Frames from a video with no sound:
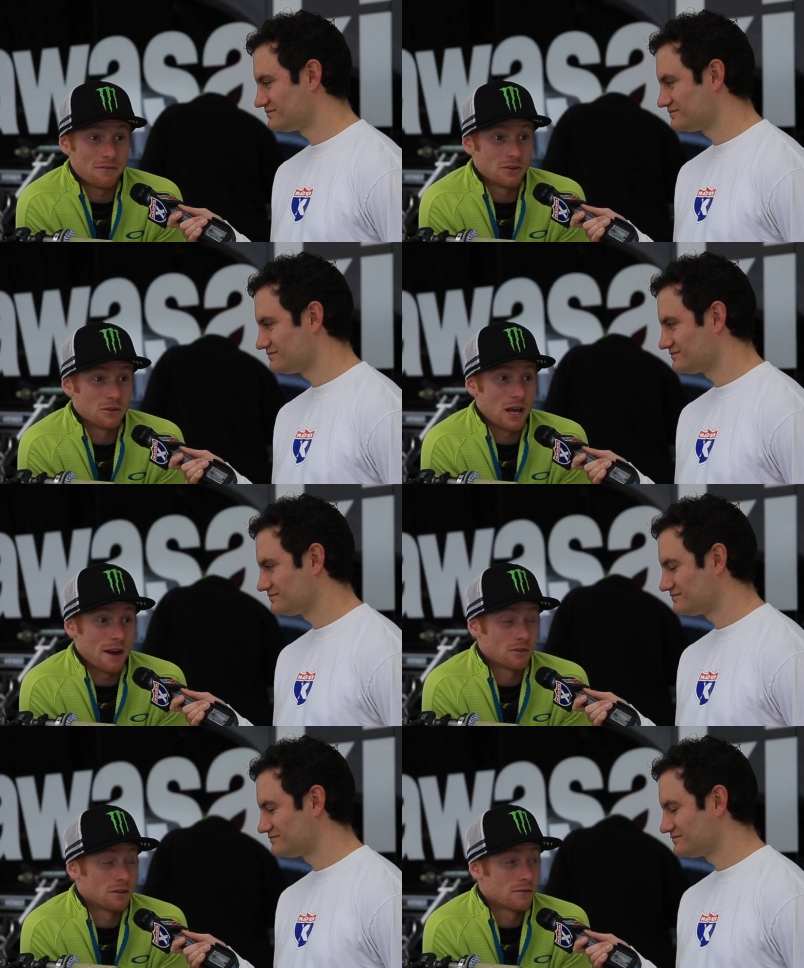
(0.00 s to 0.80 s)
Speaker 1: after,
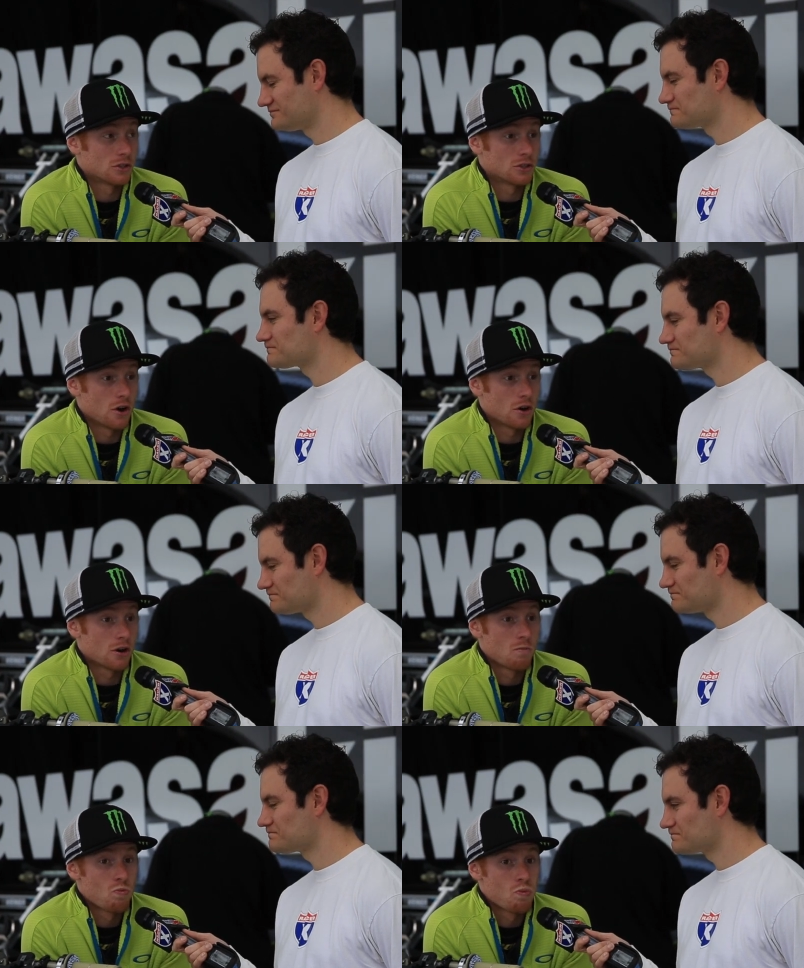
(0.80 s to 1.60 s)
after the first
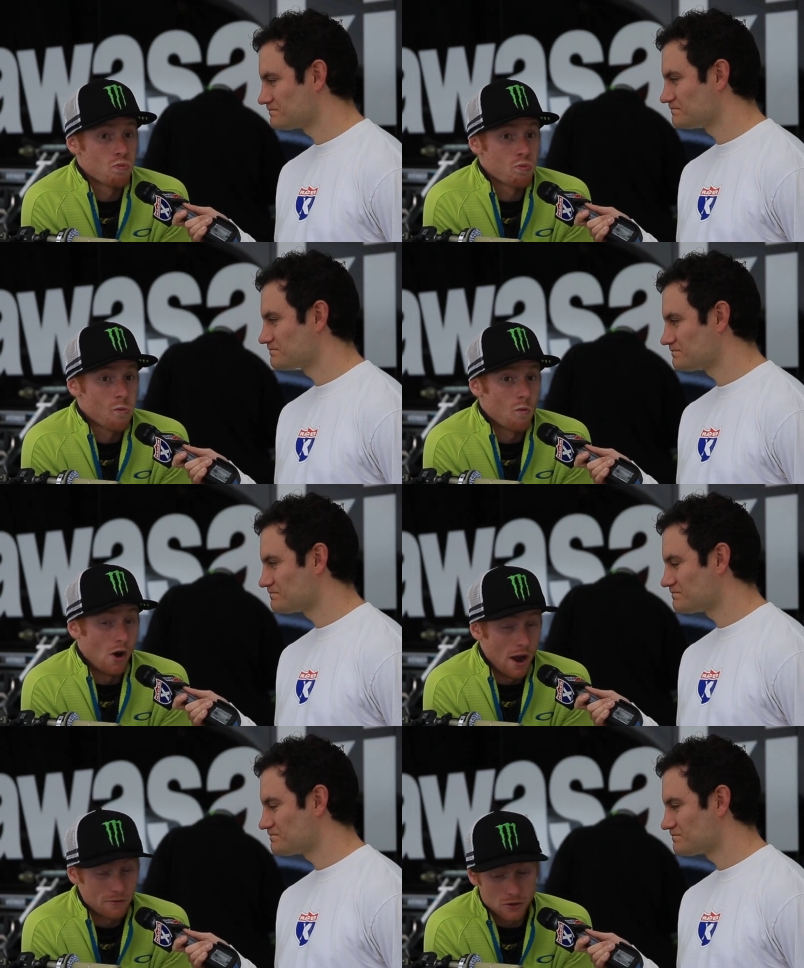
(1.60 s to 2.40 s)
turn, or
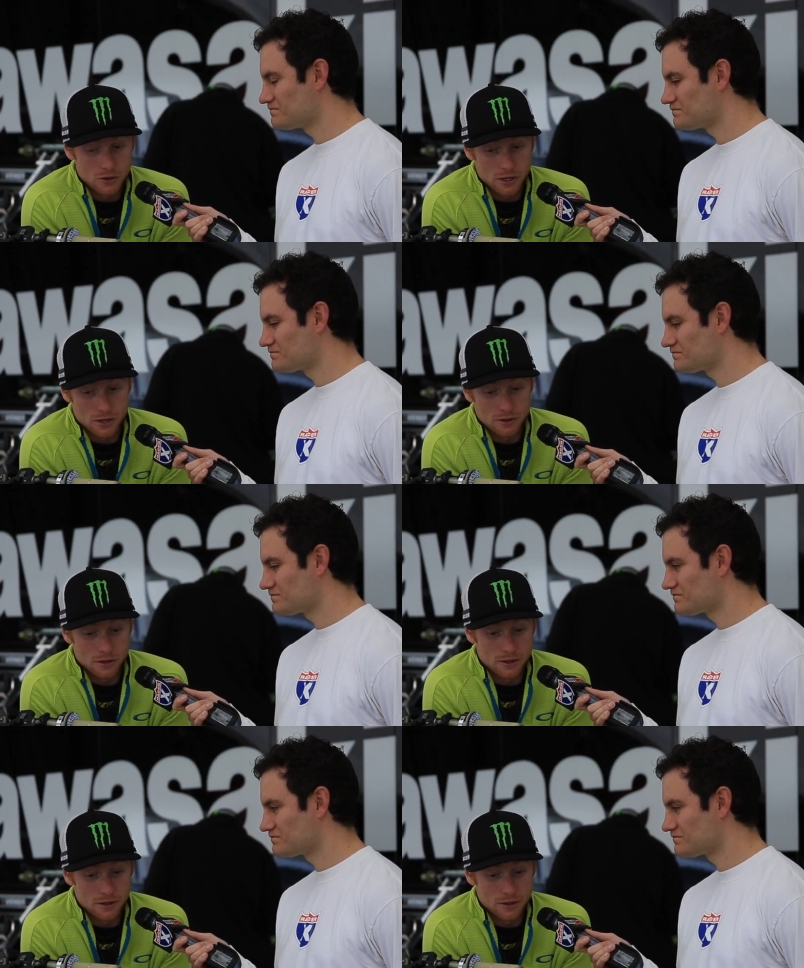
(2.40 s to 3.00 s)
after the,